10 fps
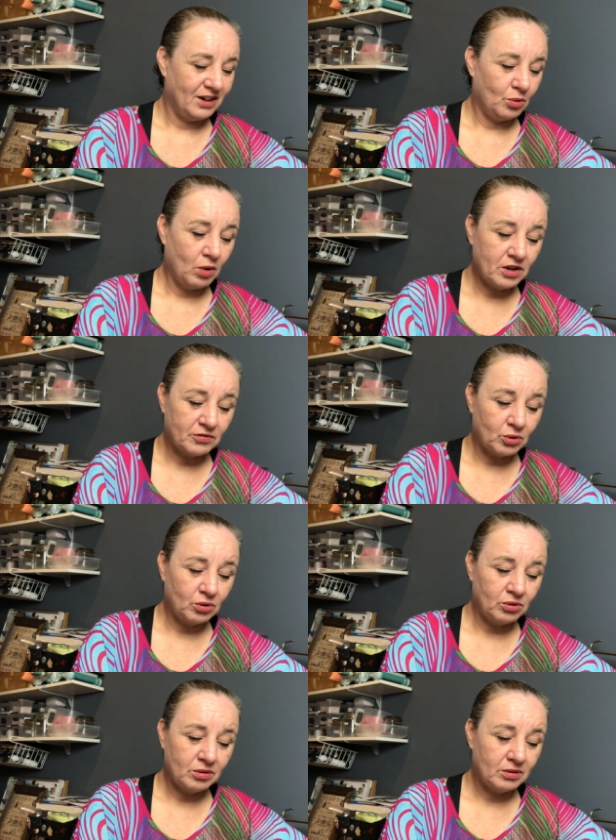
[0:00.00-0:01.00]

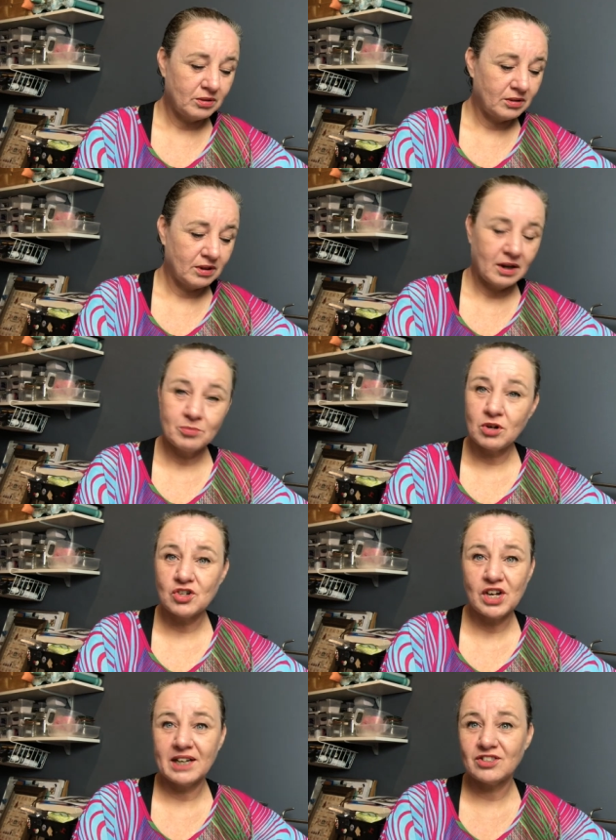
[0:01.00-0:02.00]
Wonderful
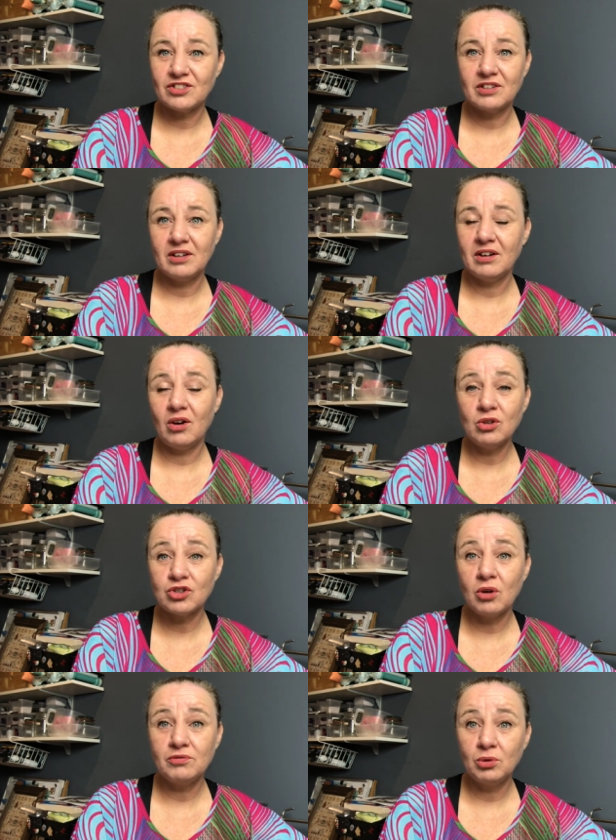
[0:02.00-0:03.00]
projects,
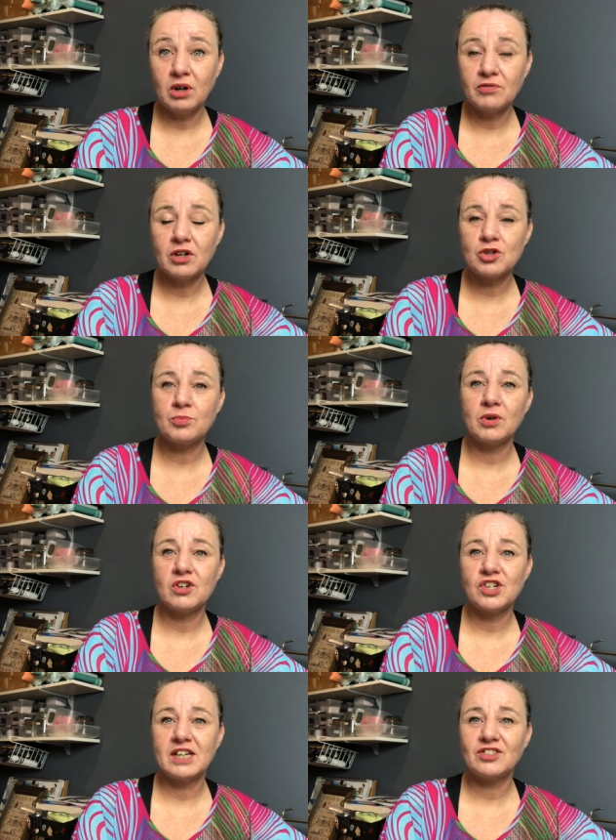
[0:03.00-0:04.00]
also full coverage
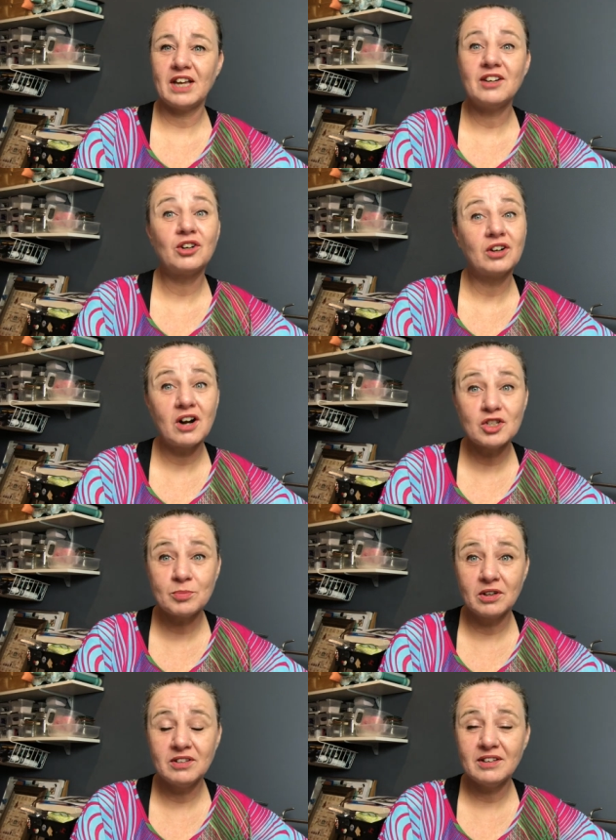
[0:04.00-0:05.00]
projects. And her
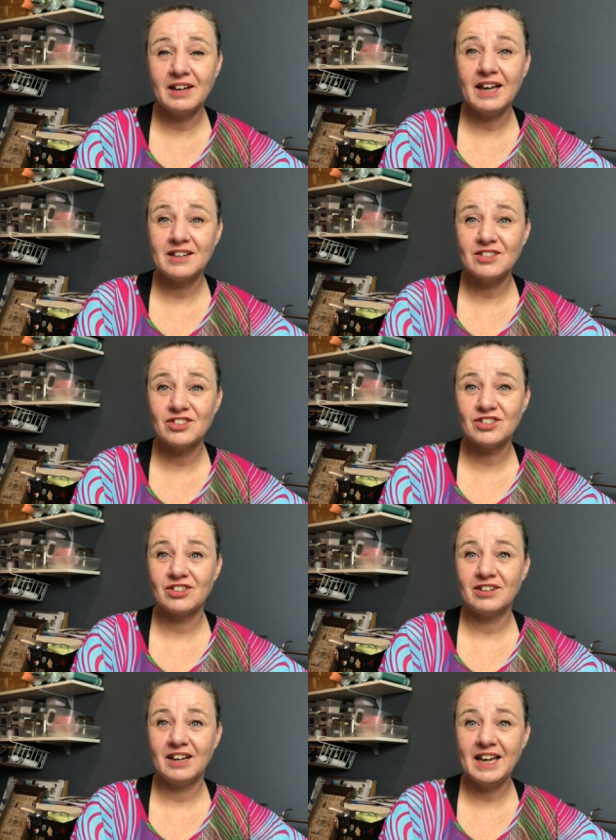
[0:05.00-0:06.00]
husband,
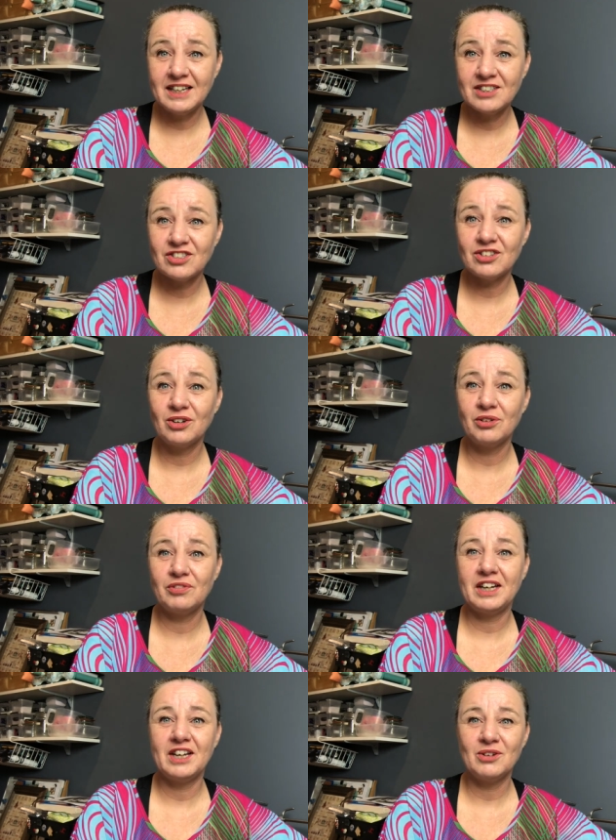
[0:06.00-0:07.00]
edits her
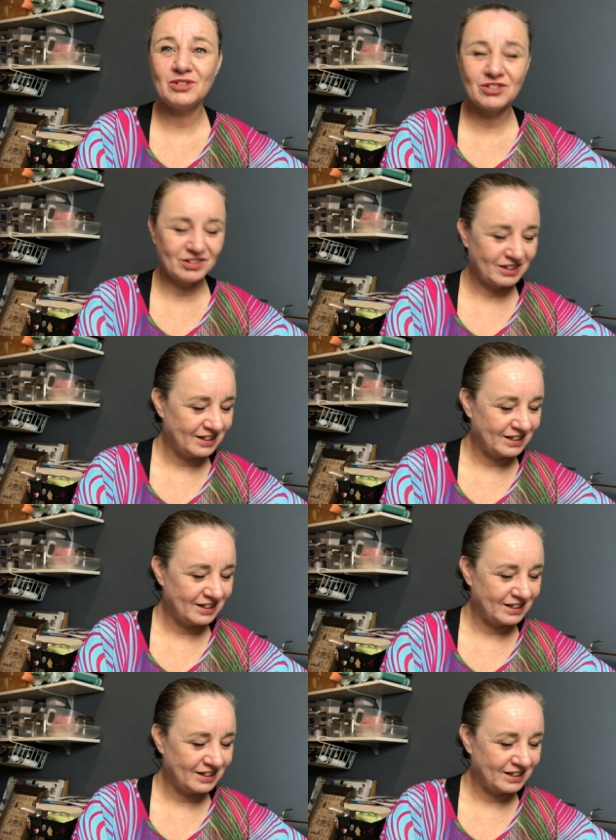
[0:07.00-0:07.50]
videos.